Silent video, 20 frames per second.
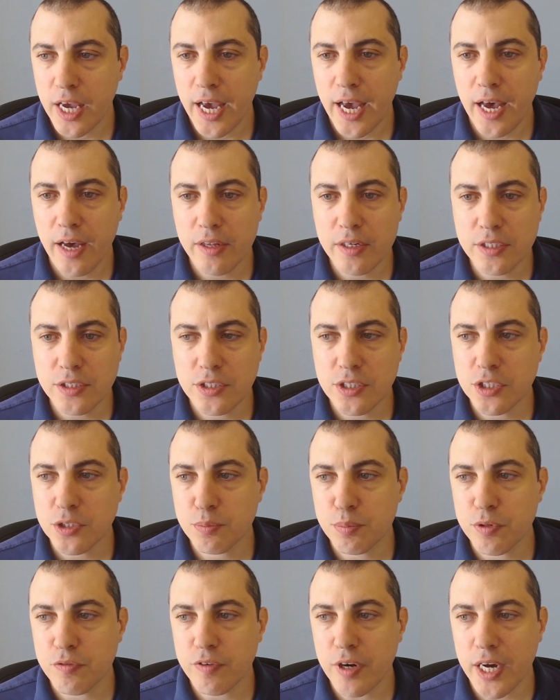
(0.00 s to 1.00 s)
How does this
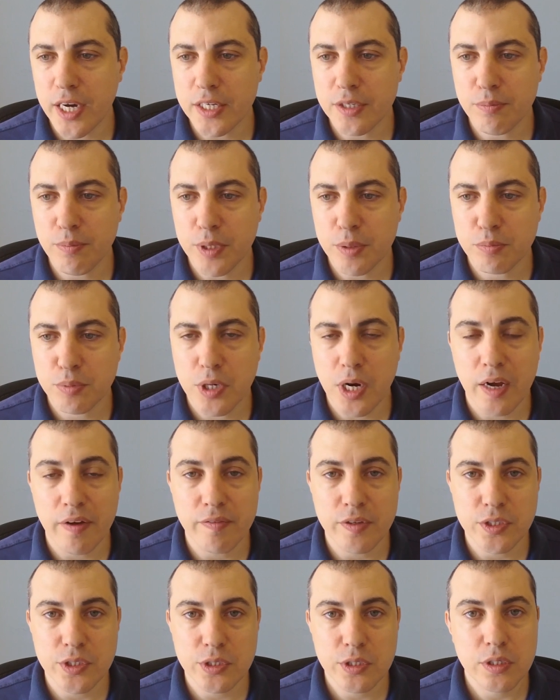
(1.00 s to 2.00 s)
provide me
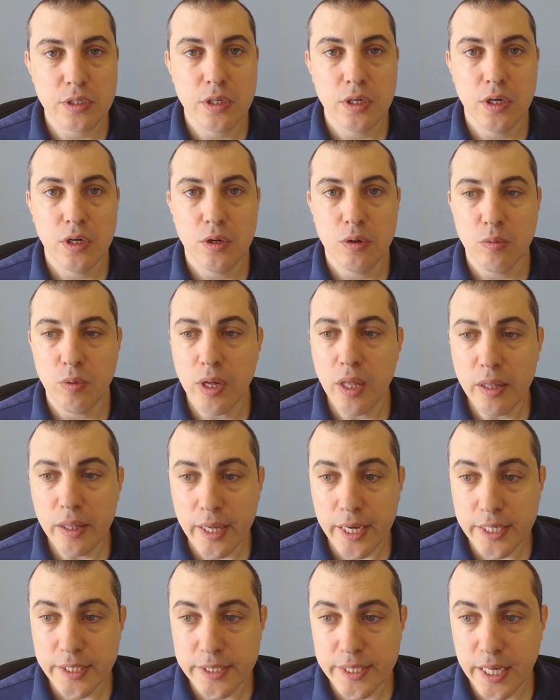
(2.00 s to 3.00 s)
privacy?
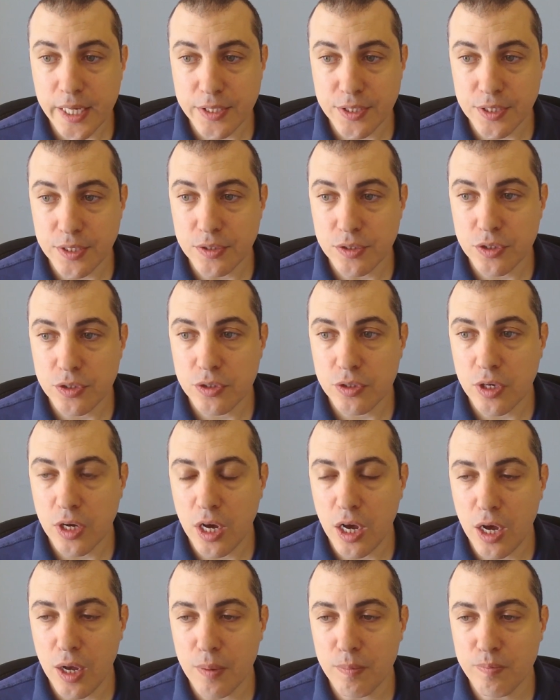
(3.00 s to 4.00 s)
Well, it doesn't.
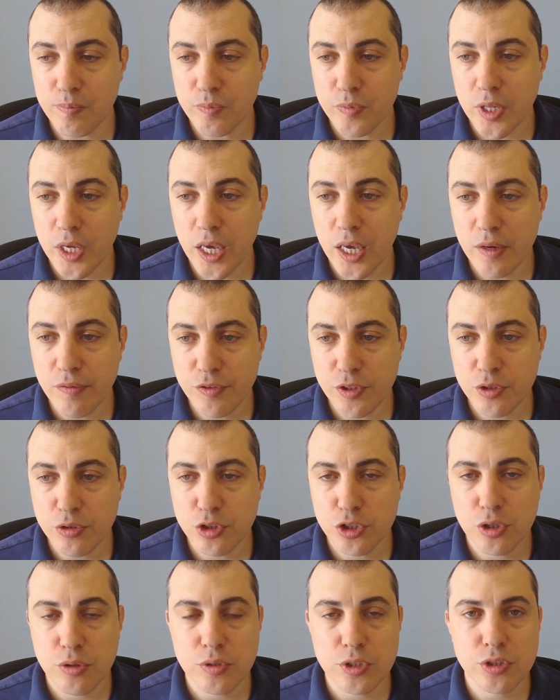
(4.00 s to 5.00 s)
Um, if you
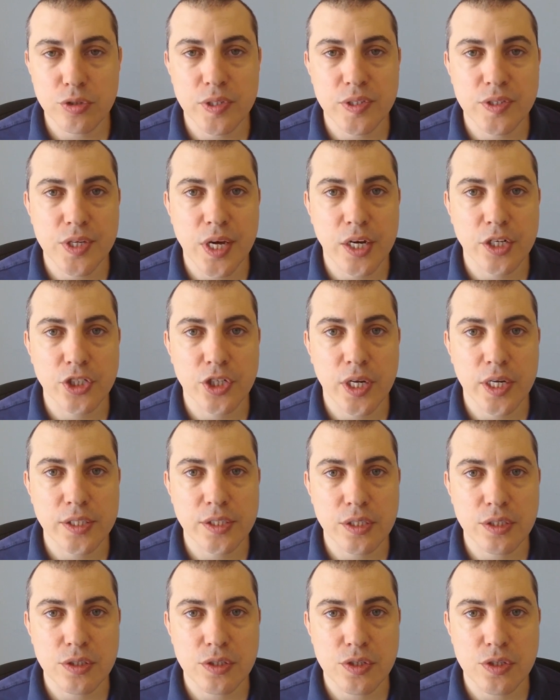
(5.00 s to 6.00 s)
show a transaction
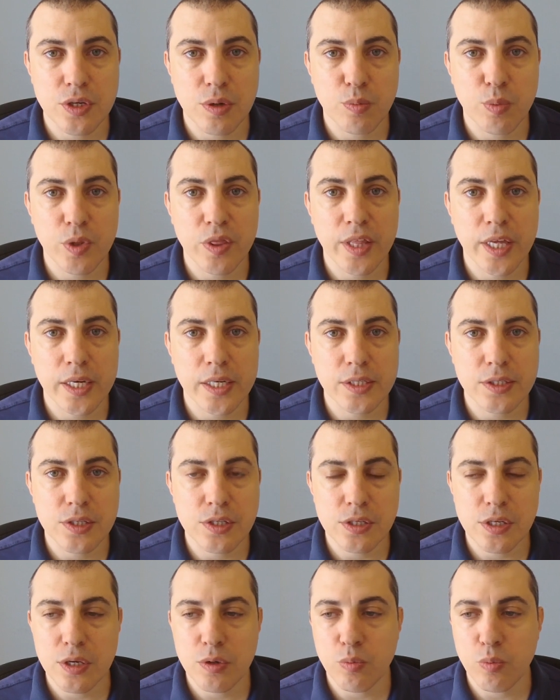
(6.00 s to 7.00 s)
ID to someone, they can
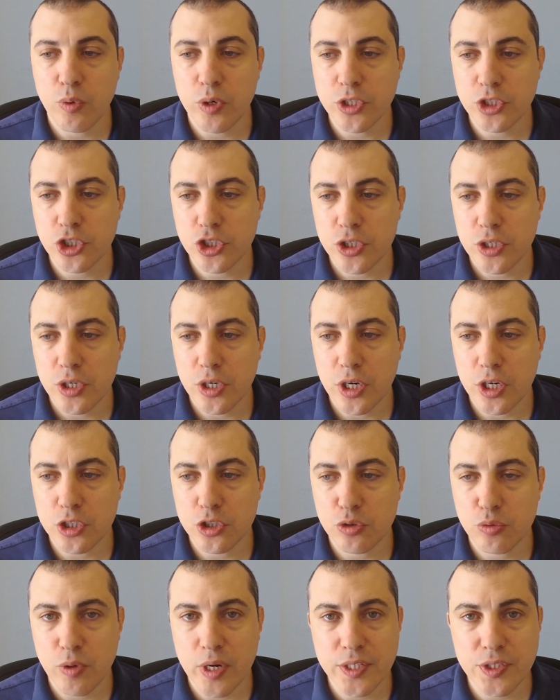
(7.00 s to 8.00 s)
see which
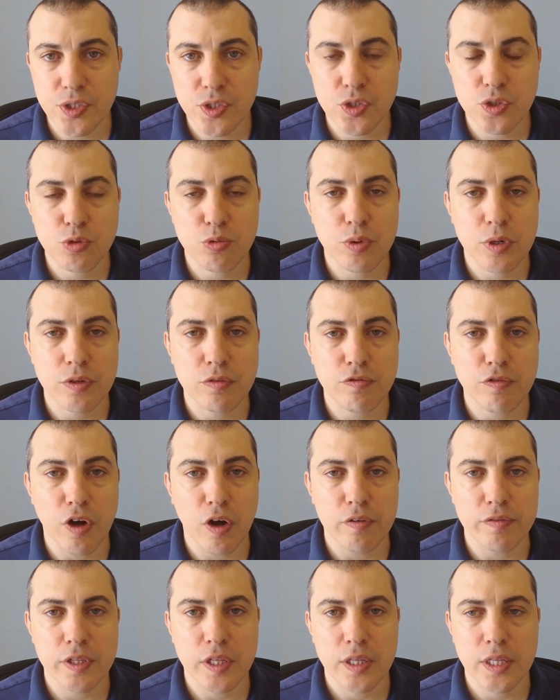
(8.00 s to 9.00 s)
addresses were
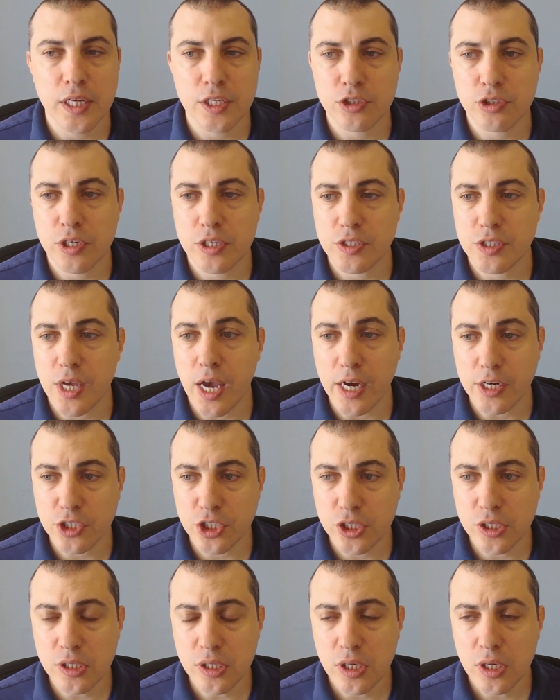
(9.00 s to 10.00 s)
involved in that
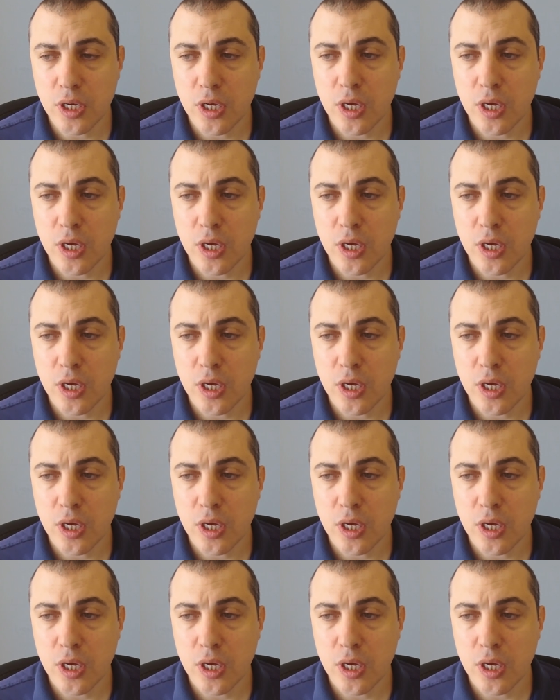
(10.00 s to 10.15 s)
transaction.